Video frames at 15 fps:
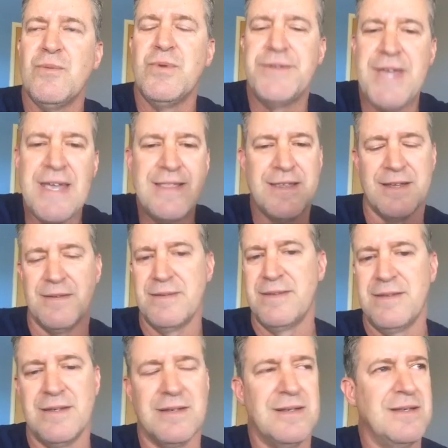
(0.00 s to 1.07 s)
take
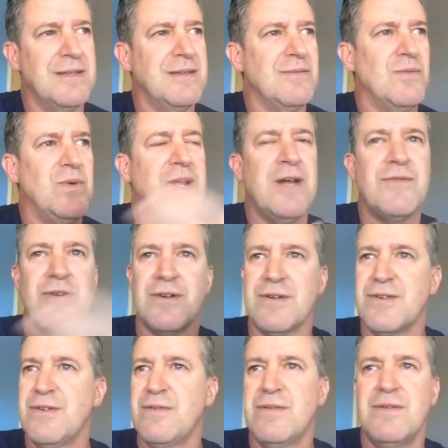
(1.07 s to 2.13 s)
the
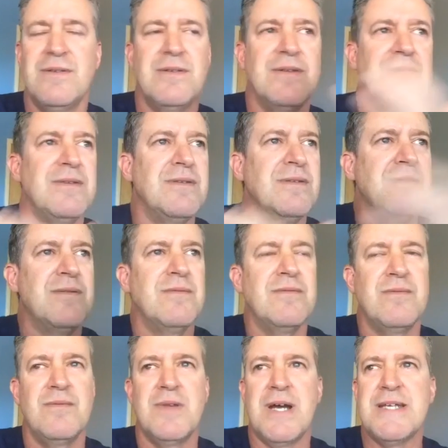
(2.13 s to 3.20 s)
whatever
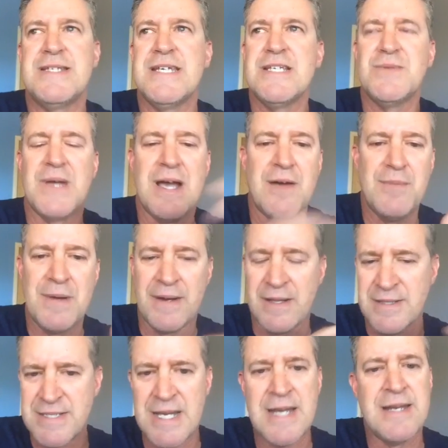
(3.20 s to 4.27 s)
ideas we have about
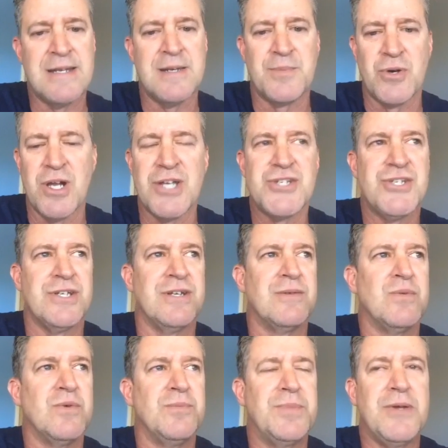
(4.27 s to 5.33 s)
anxiety and depression,
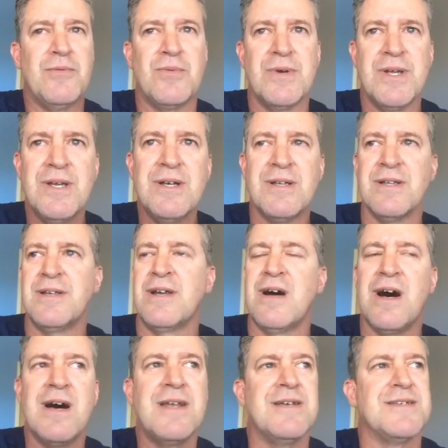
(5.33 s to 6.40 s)
and we'll be real and
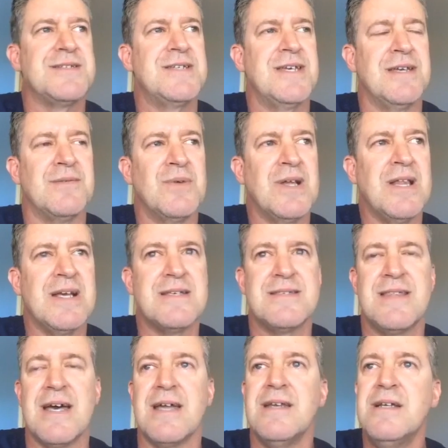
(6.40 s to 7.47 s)
honest and realize
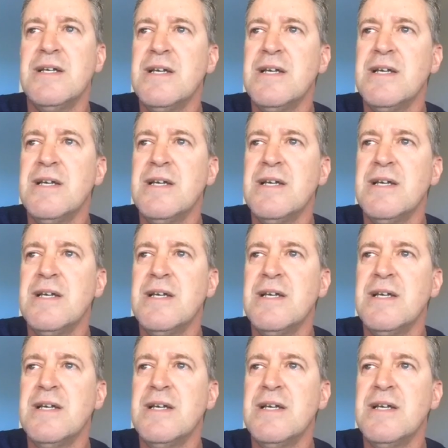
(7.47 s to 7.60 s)
that